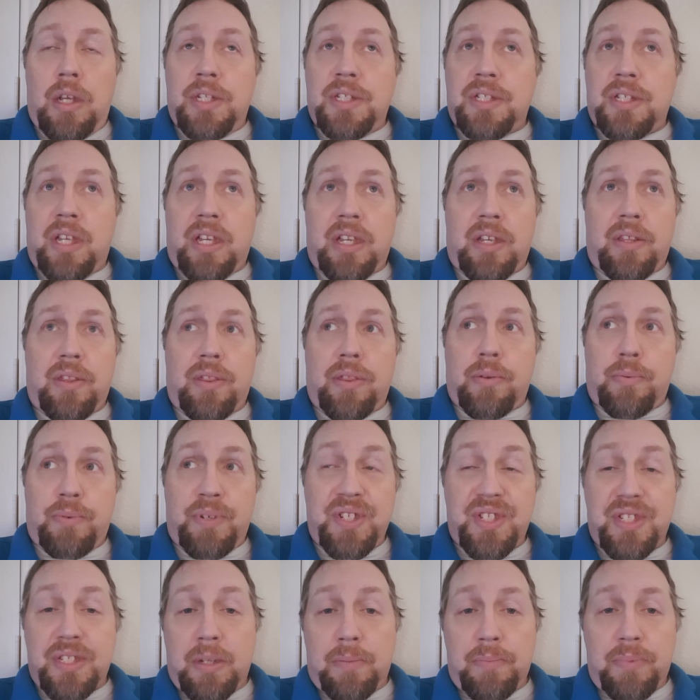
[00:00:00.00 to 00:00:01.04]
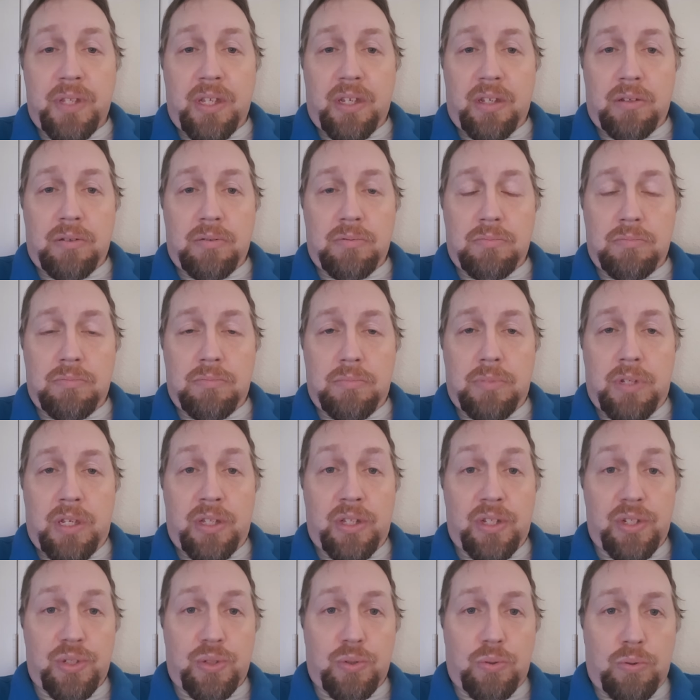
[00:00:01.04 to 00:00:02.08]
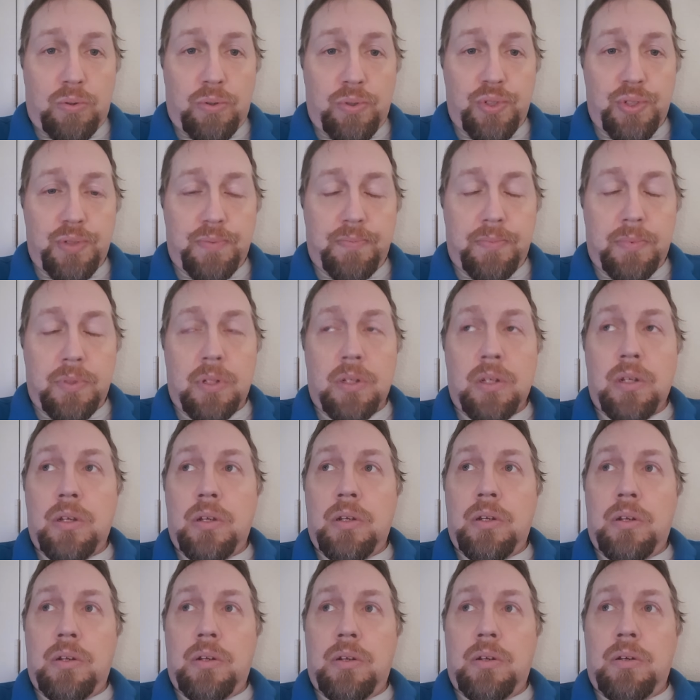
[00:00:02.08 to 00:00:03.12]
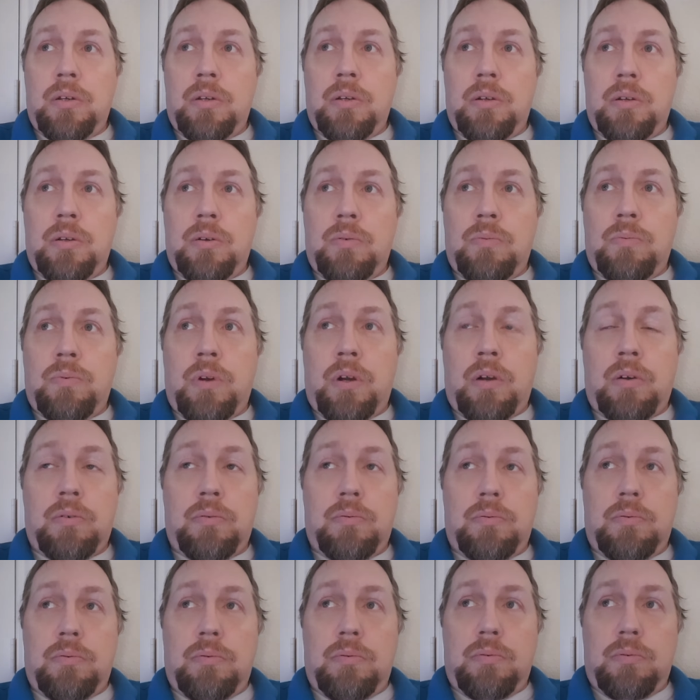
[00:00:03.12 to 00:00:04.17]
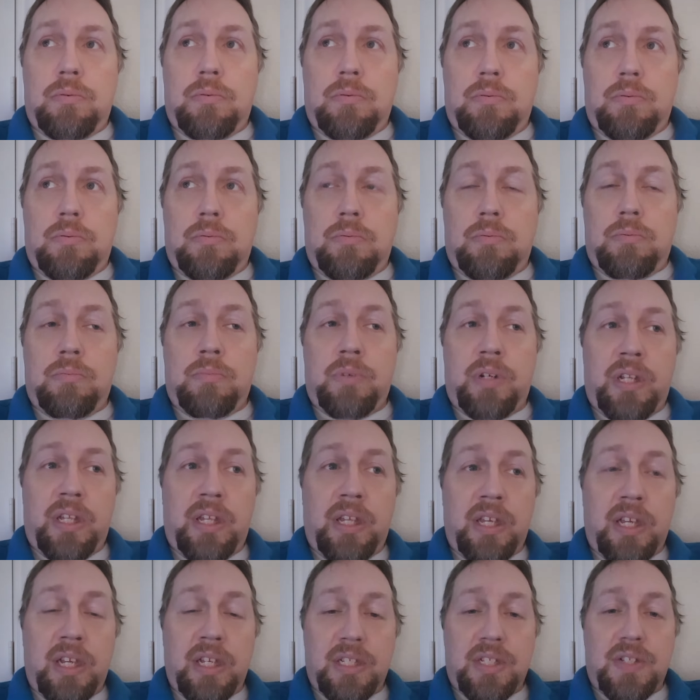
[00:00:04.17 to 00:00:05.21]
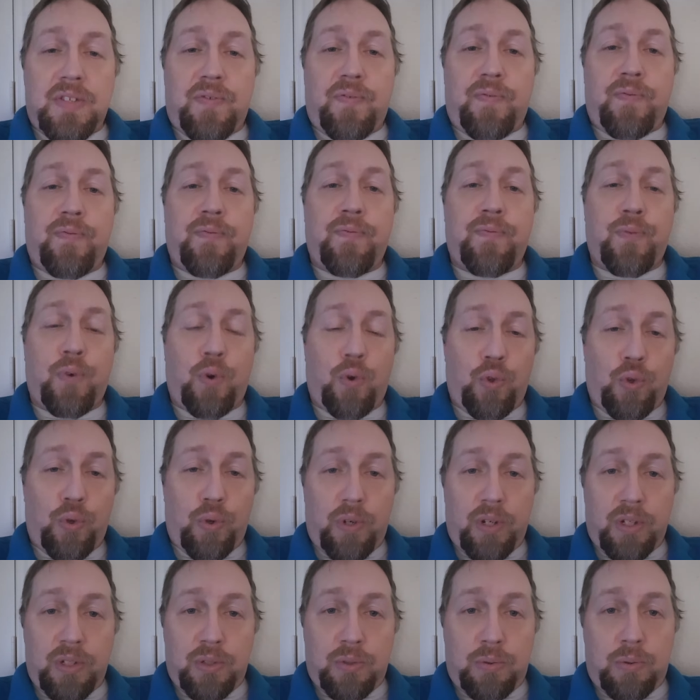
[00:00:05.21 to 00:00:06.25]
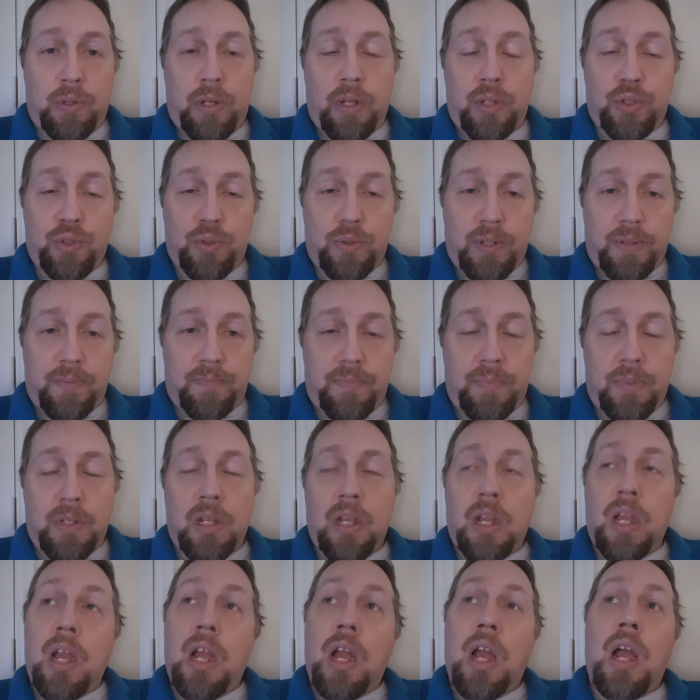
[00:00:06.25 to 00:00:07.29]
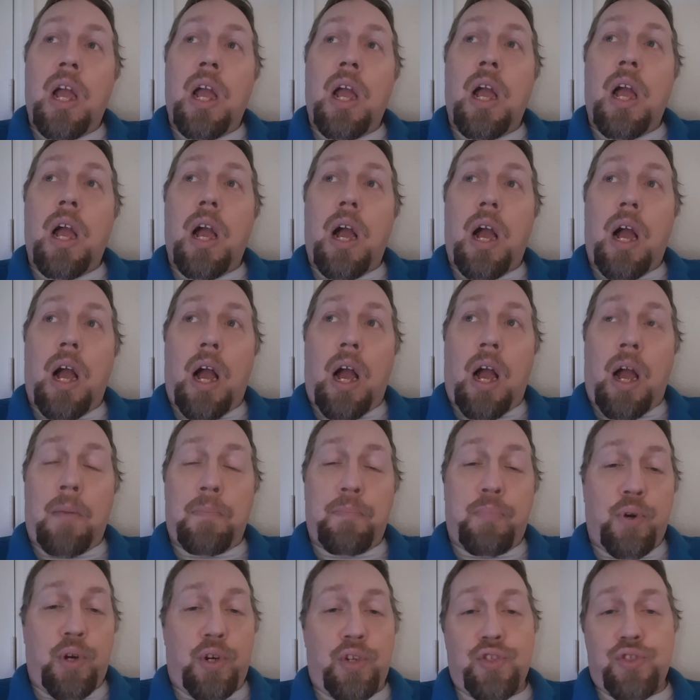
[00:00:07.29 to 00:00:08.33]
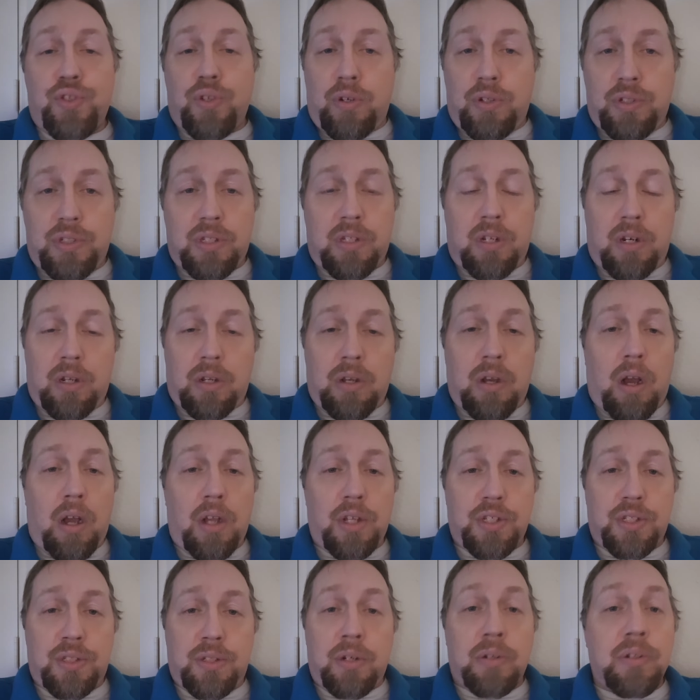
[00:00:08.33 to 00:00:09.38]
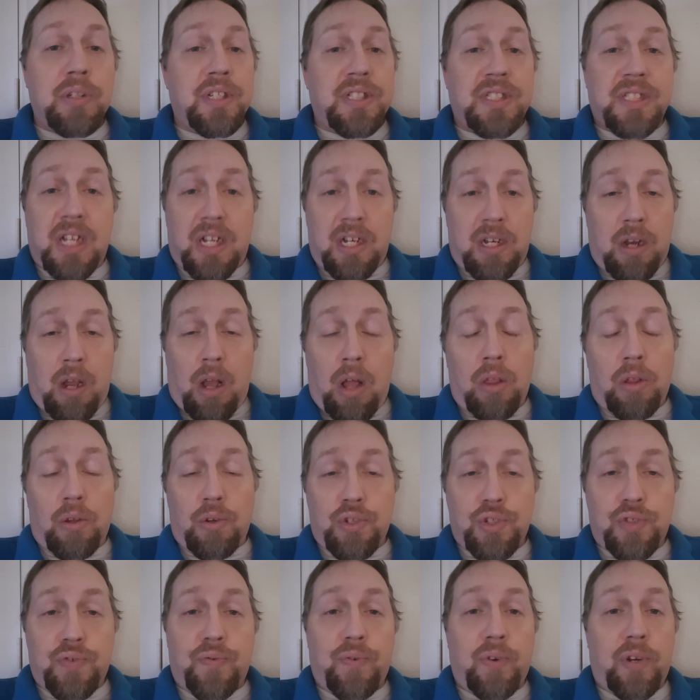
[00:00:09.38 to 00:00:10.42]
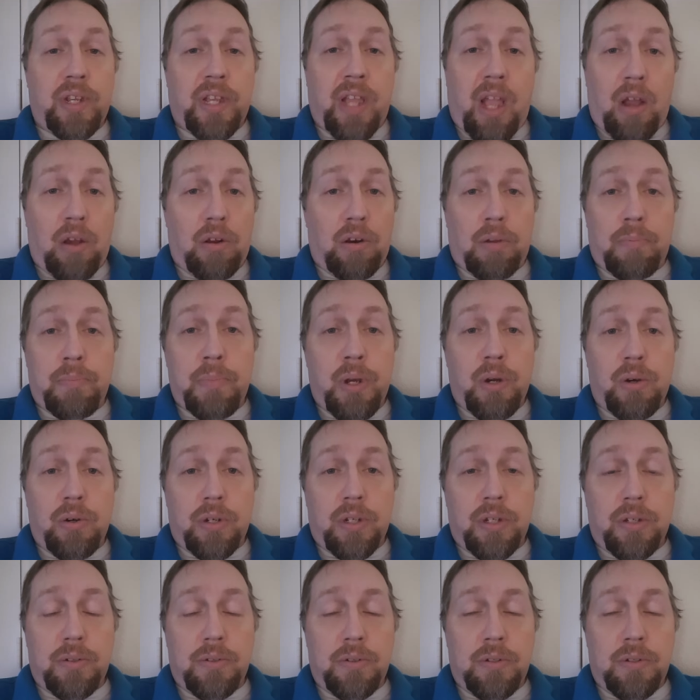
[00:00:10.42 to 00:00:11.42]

is like three something in the stores. Well, when he gets further into into it, I'm pretty sure it's going to cost nearly ten dollars for a gallon of milk.